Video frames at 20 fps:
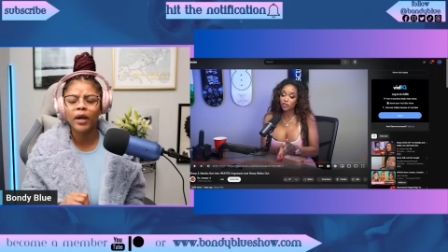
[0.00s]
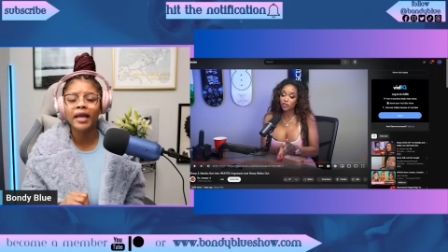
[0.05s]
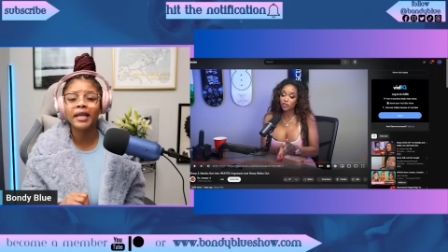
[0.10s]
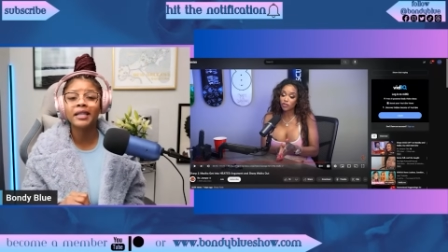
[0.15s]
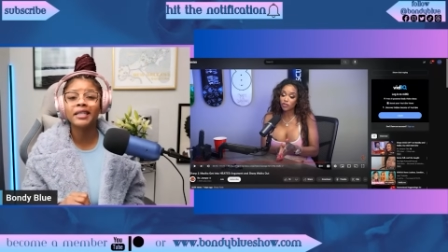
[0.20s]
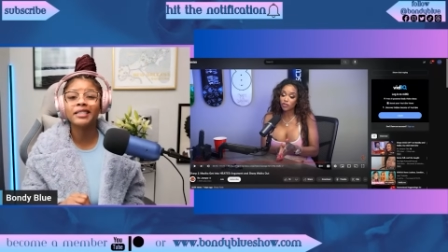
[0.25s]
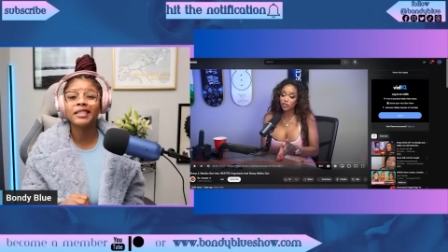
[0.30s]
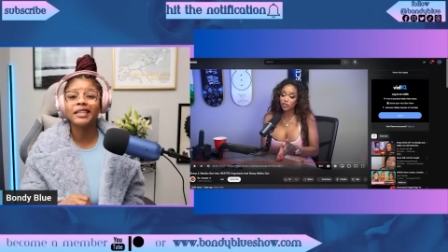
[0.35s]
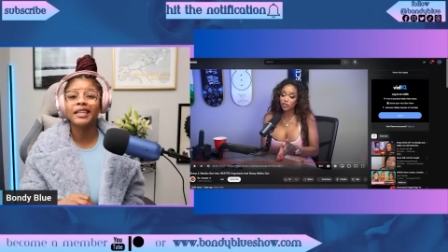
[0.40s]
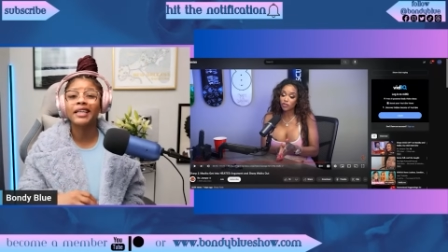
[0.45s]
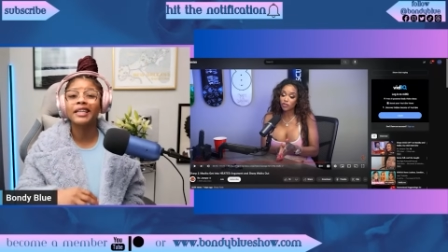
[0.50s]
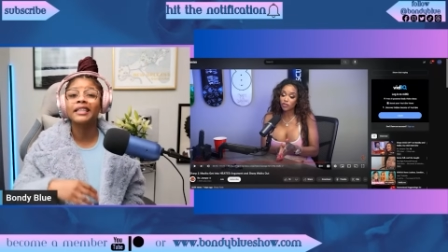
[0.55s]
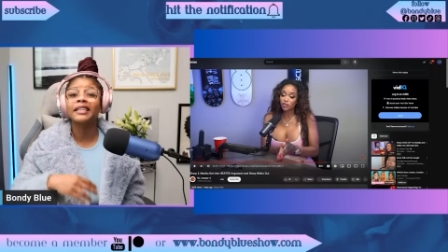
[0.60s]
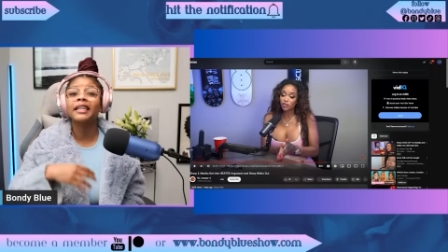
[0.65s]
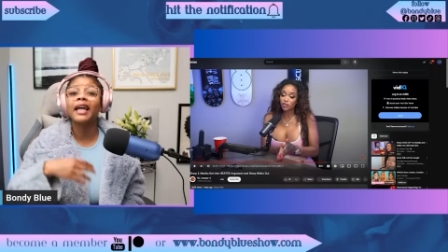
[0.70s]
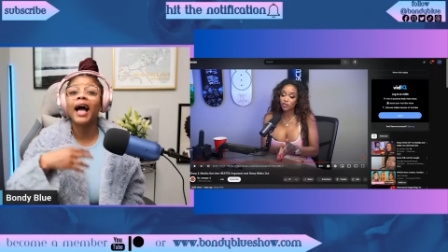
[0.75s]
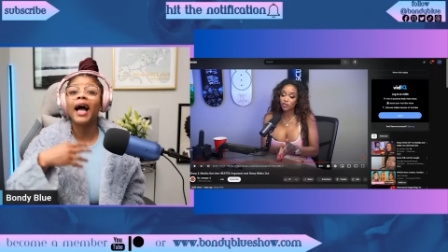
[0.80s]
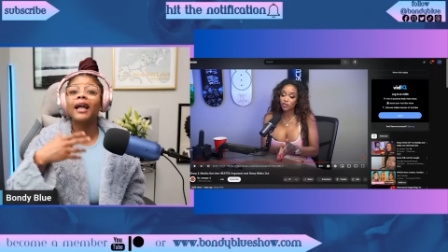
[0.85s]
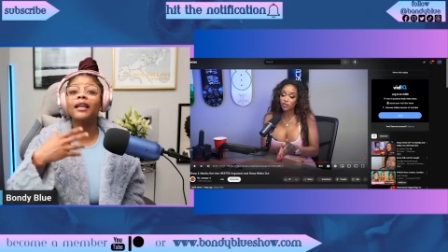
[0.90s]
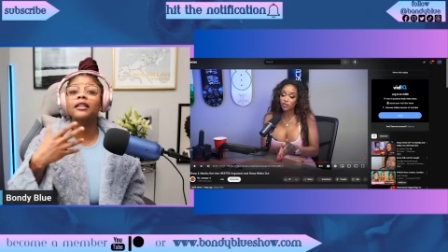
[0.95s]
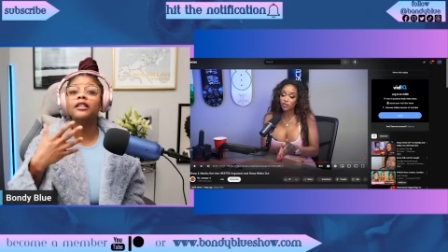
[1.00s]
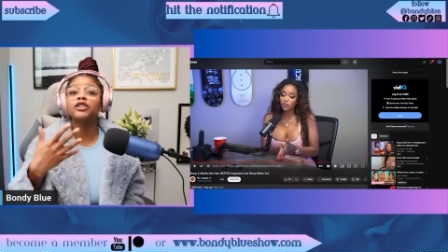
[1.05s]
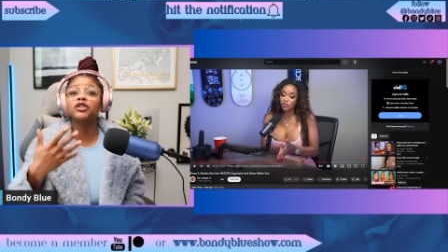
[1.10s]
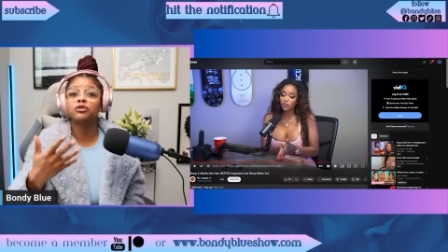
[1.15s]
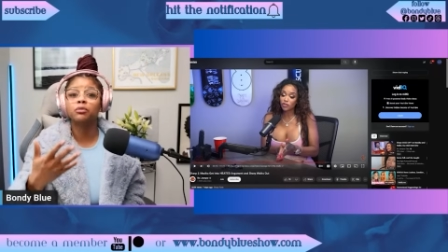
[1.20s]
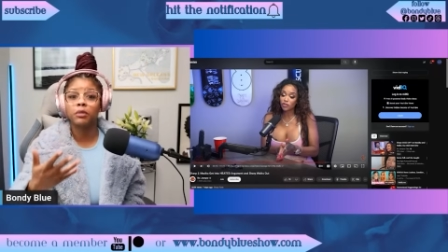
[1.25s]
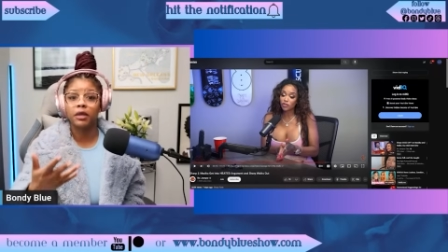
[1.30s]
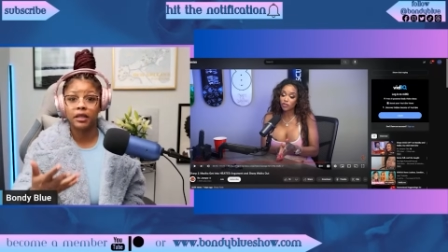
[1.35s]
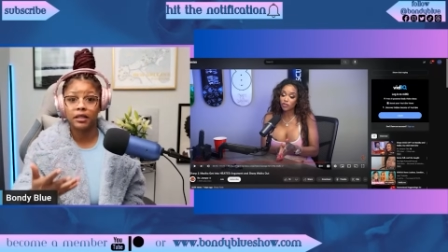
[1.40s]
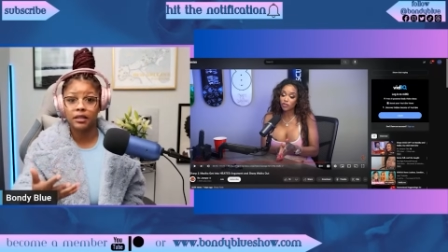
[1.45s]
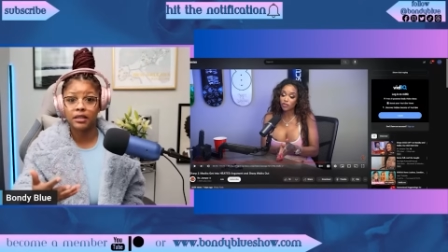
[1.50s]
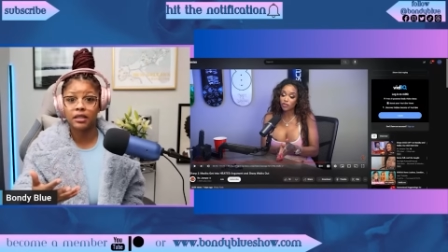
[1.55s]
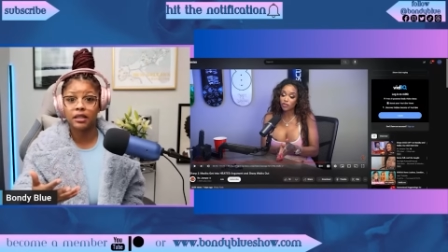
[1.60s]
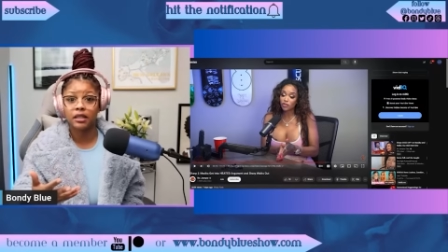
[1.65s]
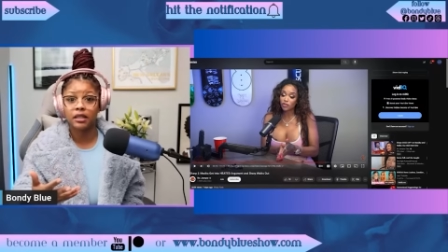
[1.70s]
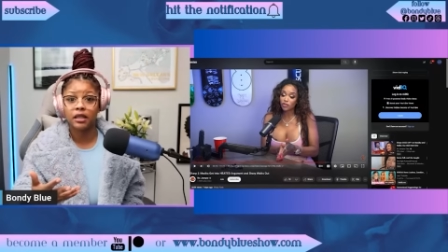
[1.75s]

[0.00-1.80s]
It is an acknowledgement